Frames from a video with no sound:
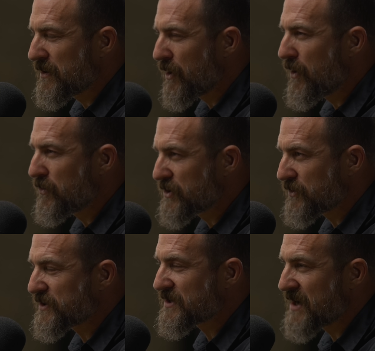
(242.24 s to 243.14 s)
low
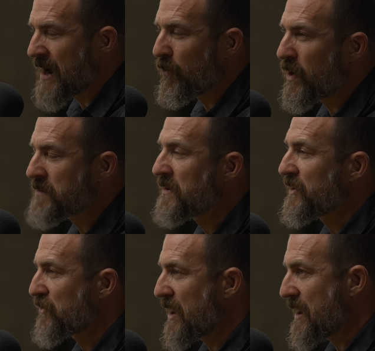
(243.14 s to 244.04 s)
doses, not one
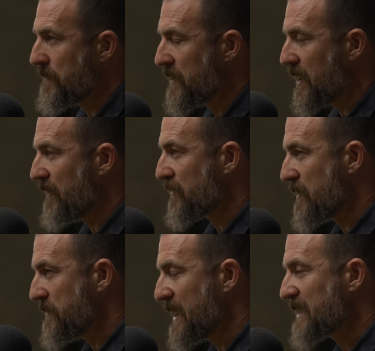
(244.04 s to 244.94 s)
milligram of
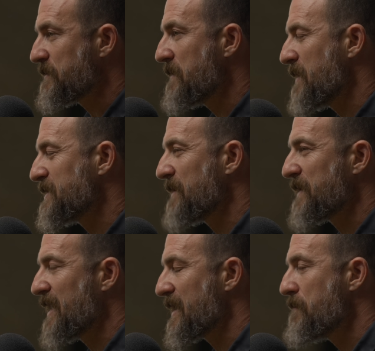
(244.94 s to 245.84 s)
Arimidex, but maybe
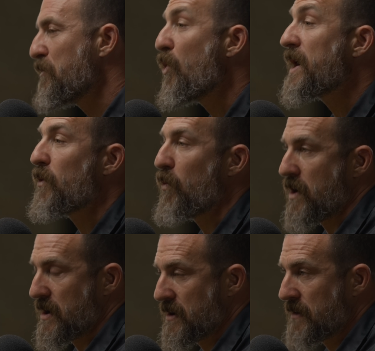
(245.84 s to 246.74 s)
something like zero point
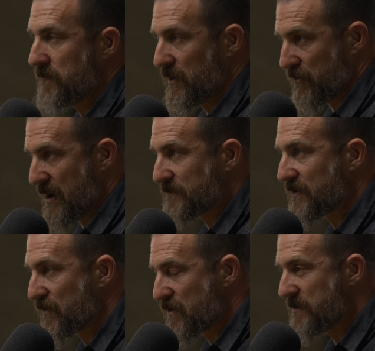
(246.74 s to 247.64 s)
one milligrams
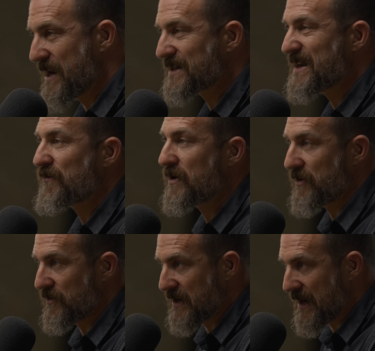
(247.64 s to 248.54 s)
of Arimidex every
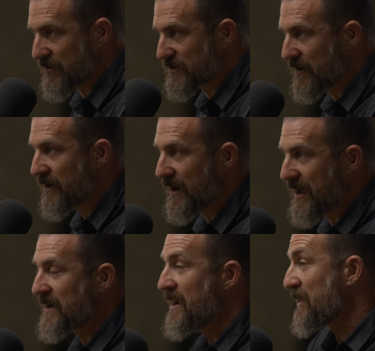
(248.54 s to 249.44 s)
third day or so.
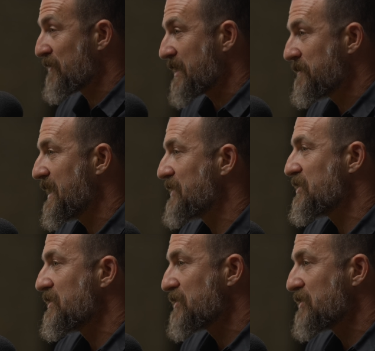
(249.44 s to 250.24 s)
Again, not a recommendation.